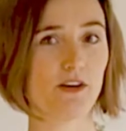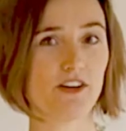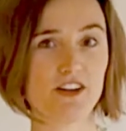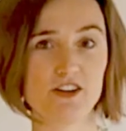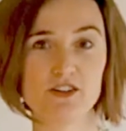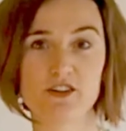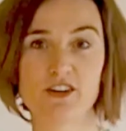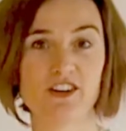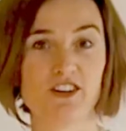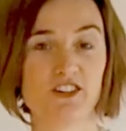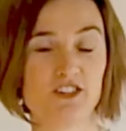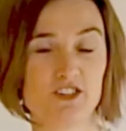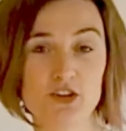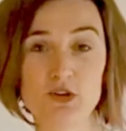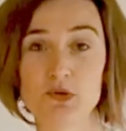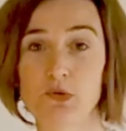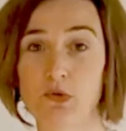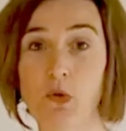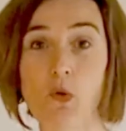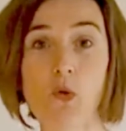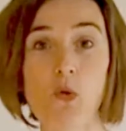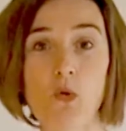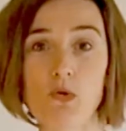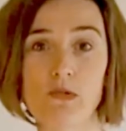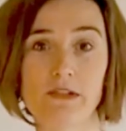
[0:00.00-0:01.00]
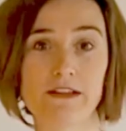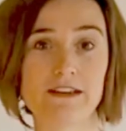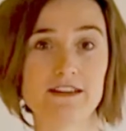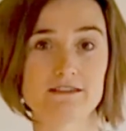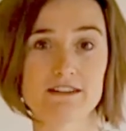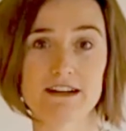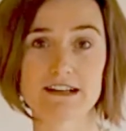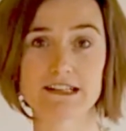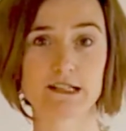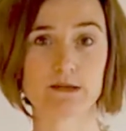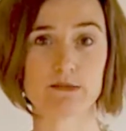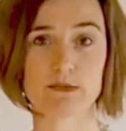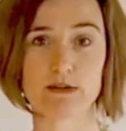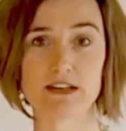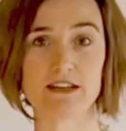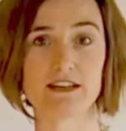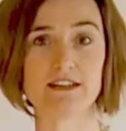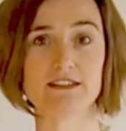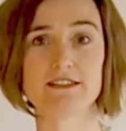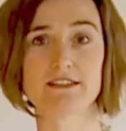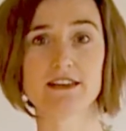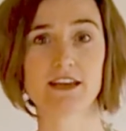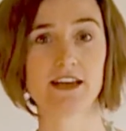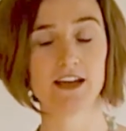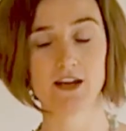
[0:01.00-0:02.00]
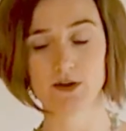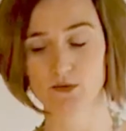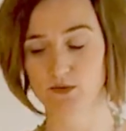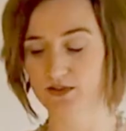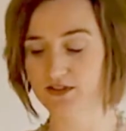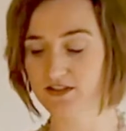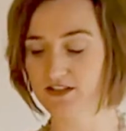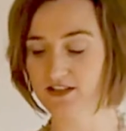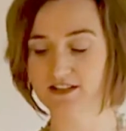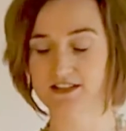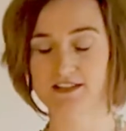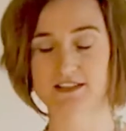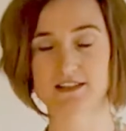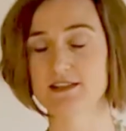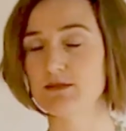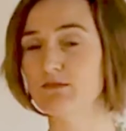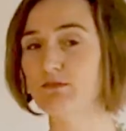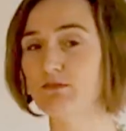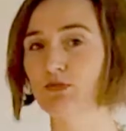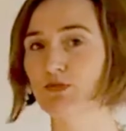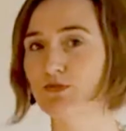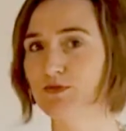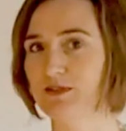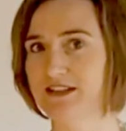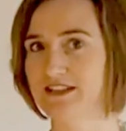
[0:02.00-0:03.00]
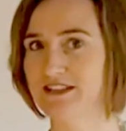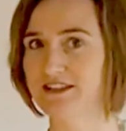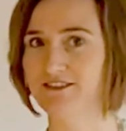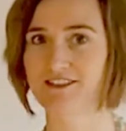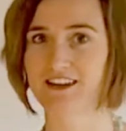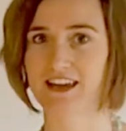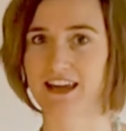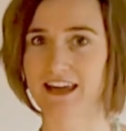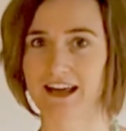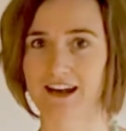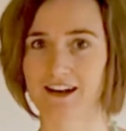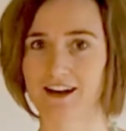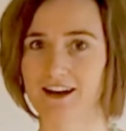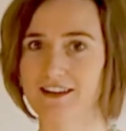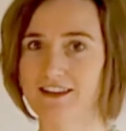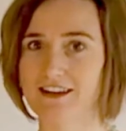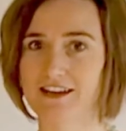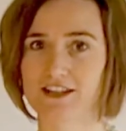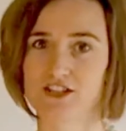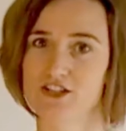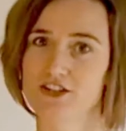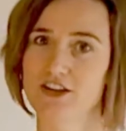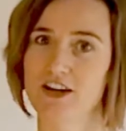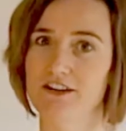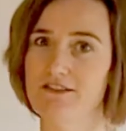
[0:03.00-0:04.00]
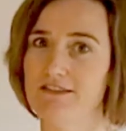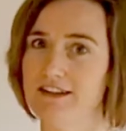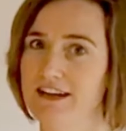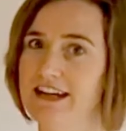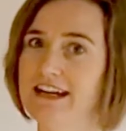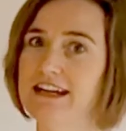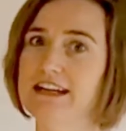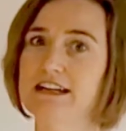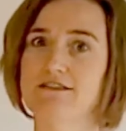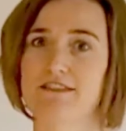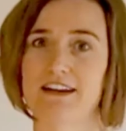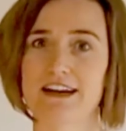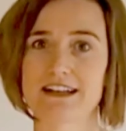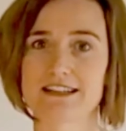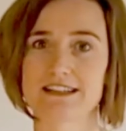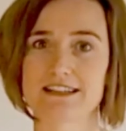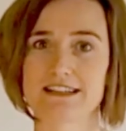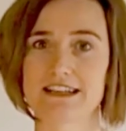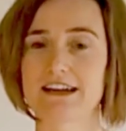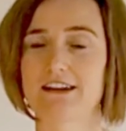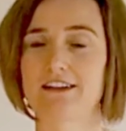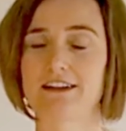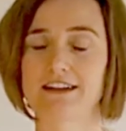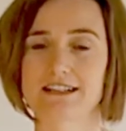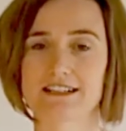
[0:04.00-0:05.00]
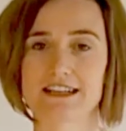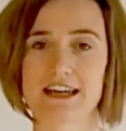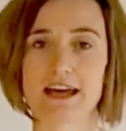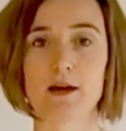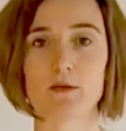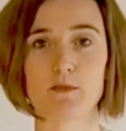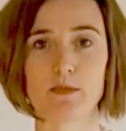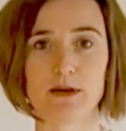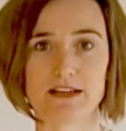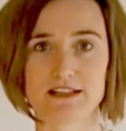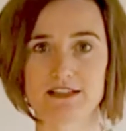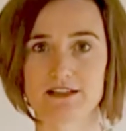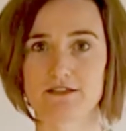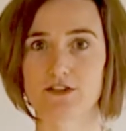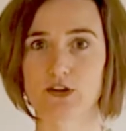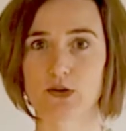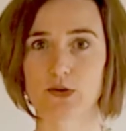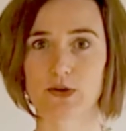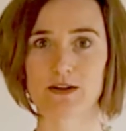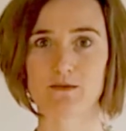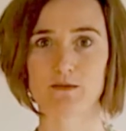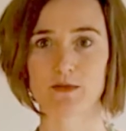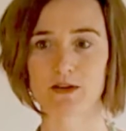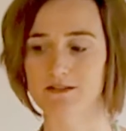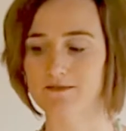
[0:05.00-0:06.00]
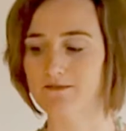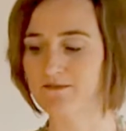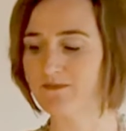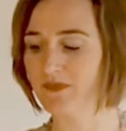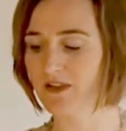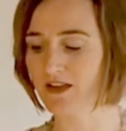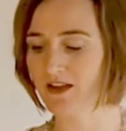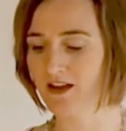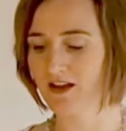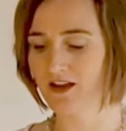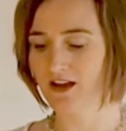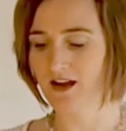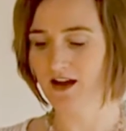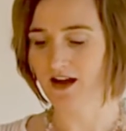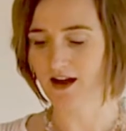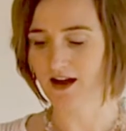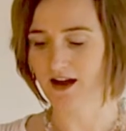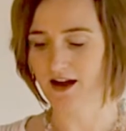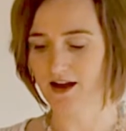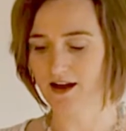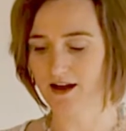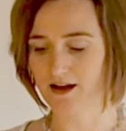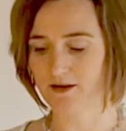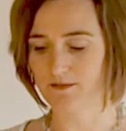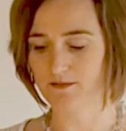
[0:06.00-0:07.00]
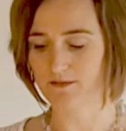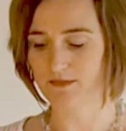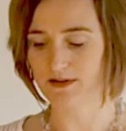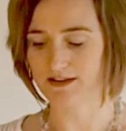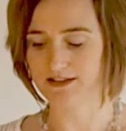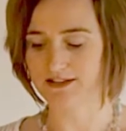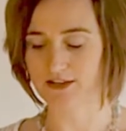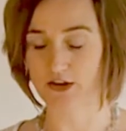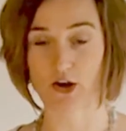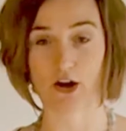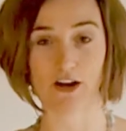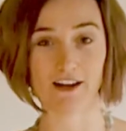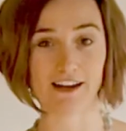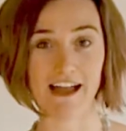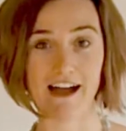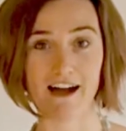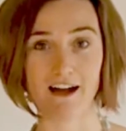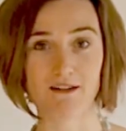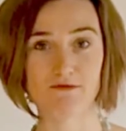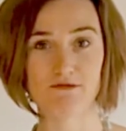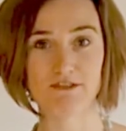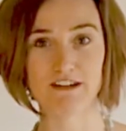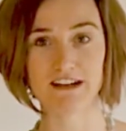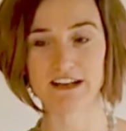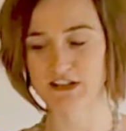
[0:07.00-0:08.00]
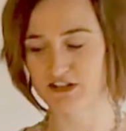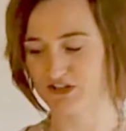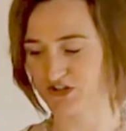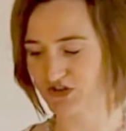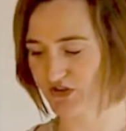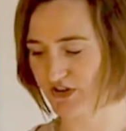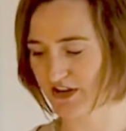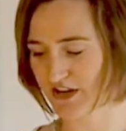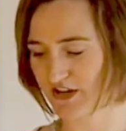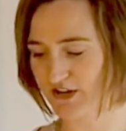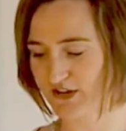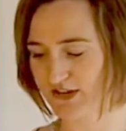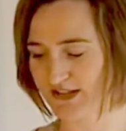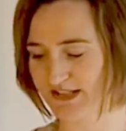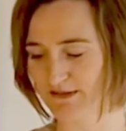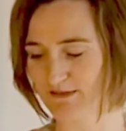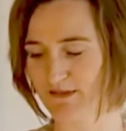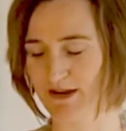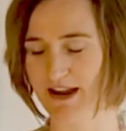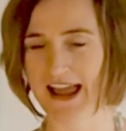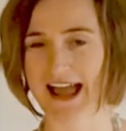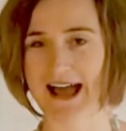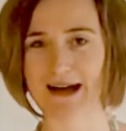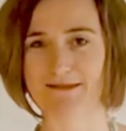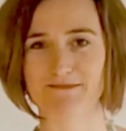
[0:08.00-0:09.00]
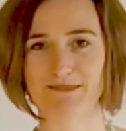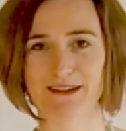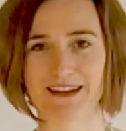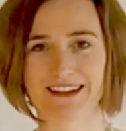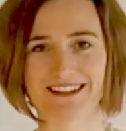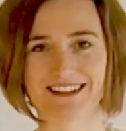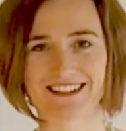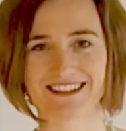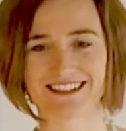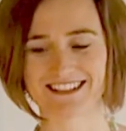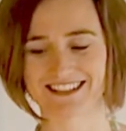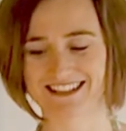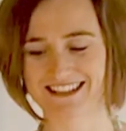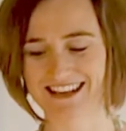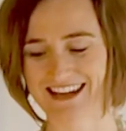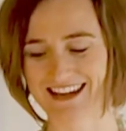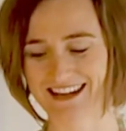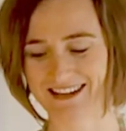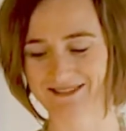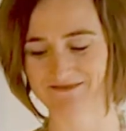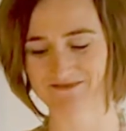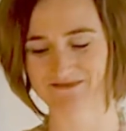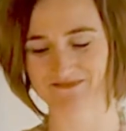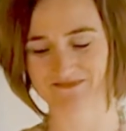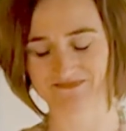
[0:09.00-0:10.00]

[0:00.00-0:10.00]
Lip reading: you can do all these recipes with just a simple piece of kit like this. You don't need a fancy high-tech piece of equipment. So yeah, I'm really enjoying using my hand blender today.